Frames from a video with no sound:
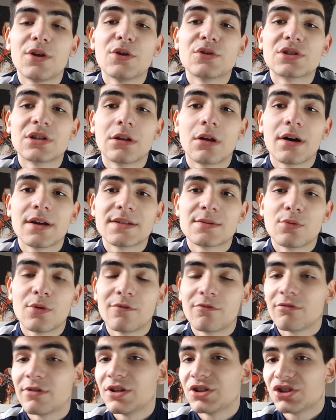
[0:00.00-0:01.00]
utilised
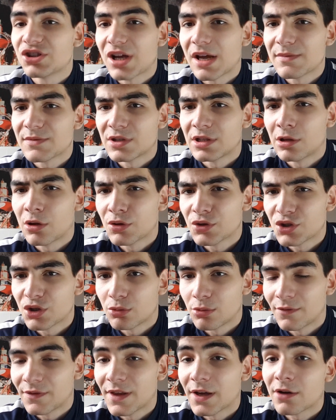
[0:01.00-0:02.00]
with Reece James and Alonso
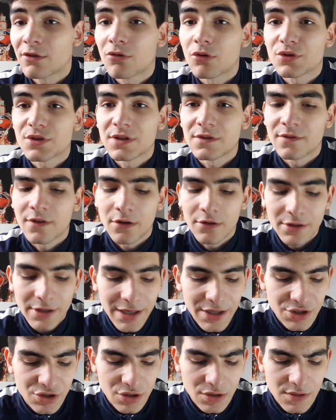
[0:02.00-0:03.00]
with their crossing
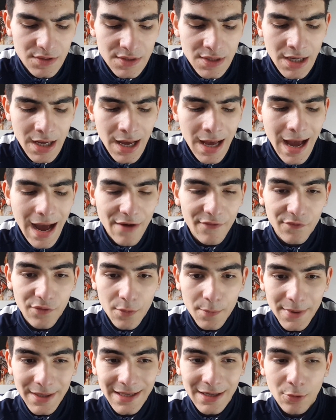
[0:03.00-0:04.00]
variations. And for
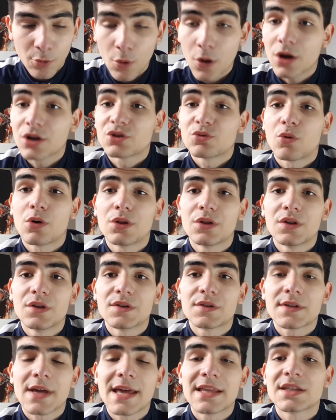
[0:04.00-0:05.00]
me, it worked
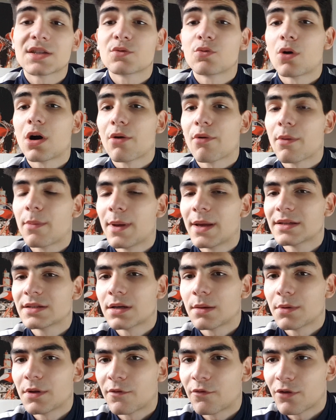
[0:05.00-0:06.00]
wonders. Hence why we picked
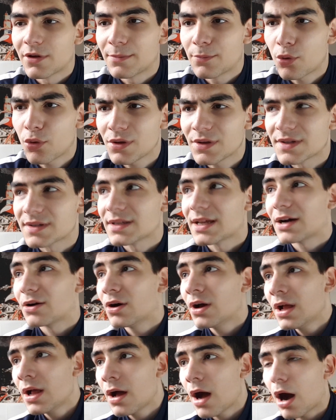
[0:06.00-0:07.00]
up the 3 points. Now,
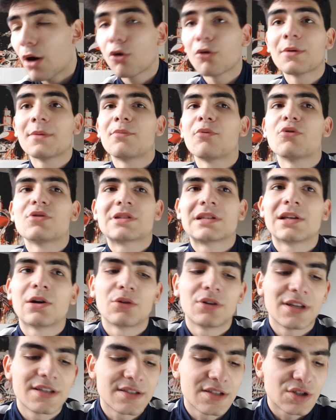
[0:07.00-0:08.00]
I will be brutally
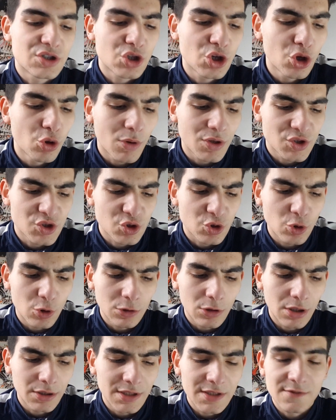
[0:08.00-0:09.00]
honest. The 2-1
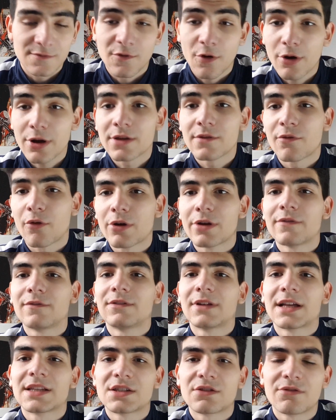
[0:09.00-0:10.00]
scoreline is very
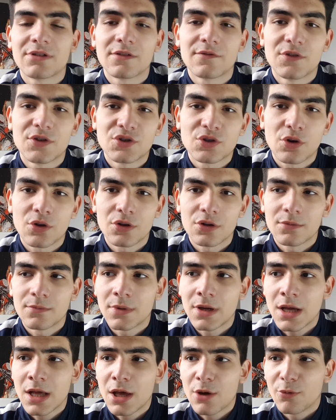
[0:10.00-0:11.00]
flattering for Tottenham.
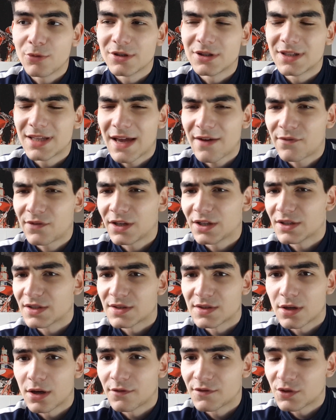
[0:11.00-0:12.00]
We definitely
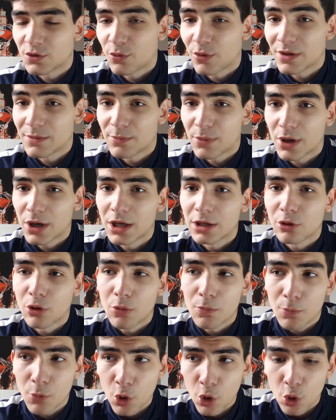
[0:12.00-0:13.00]
deserve to win by a lot
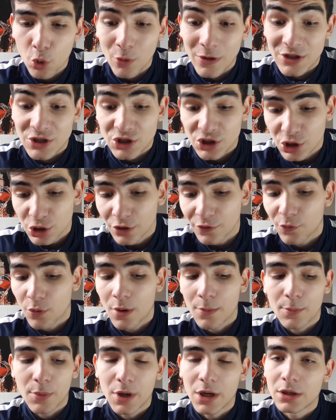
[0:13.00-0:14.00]
more. We should have
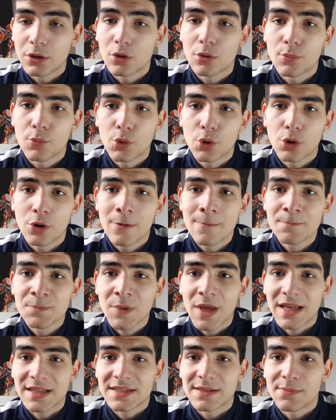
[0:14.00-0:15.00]
won by a lot more.
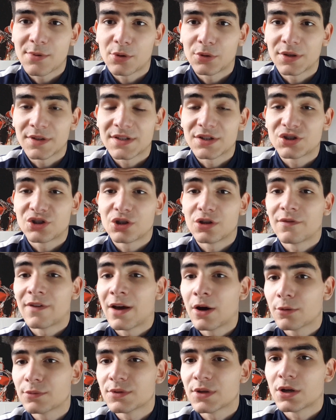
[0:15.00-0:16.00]
And to be honest, it should have
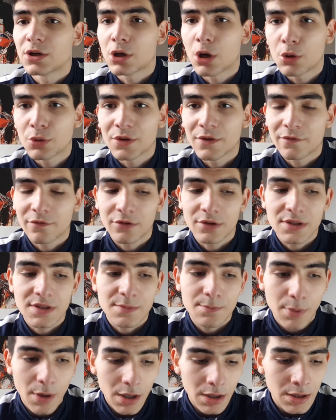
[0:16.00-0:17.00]
helped our goal difference.
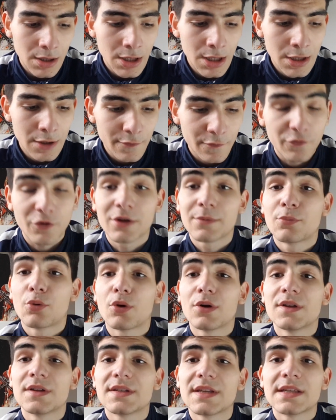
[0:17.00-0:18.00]
But 3
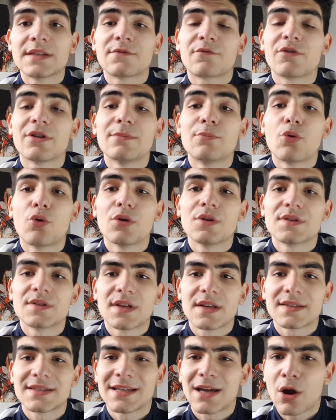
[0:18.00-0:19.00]
points is 3 points. And
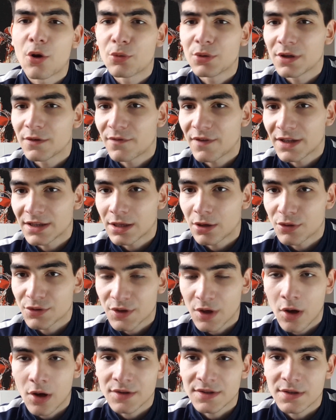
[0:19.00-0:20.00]
that's the only thing that I was
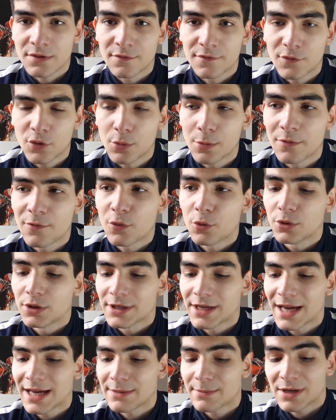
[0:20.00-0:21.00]
asking for before the
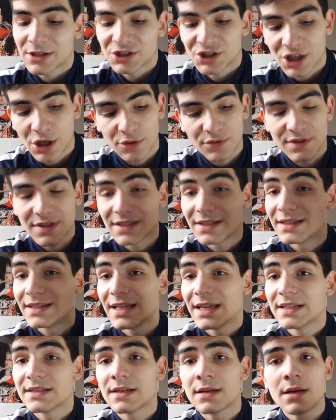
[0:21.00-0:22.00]
game. And Chelsea
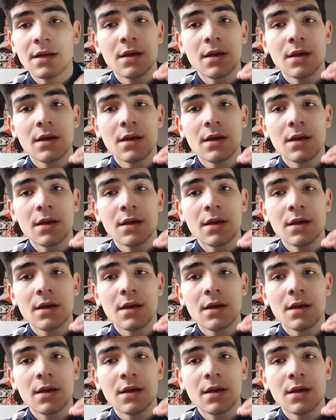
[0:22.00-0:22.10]
did